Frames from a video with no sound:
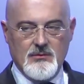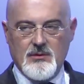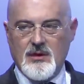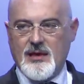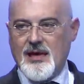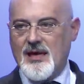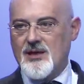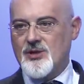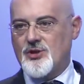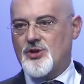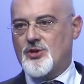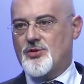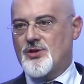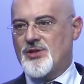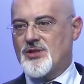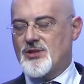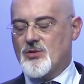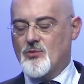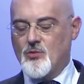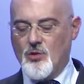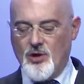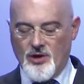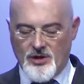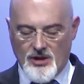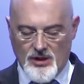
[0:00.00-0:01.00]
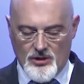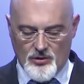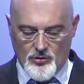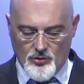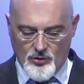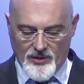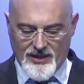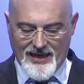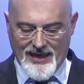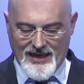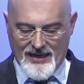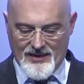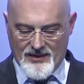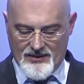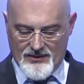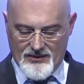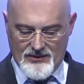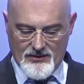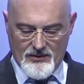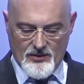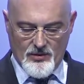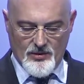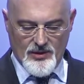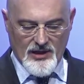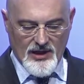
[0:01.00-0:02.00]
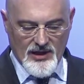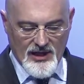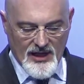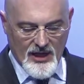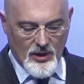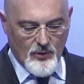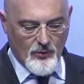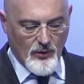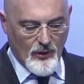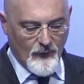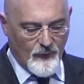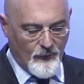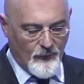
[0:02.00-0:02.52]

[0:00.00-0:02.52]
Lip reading: countries working together on an equal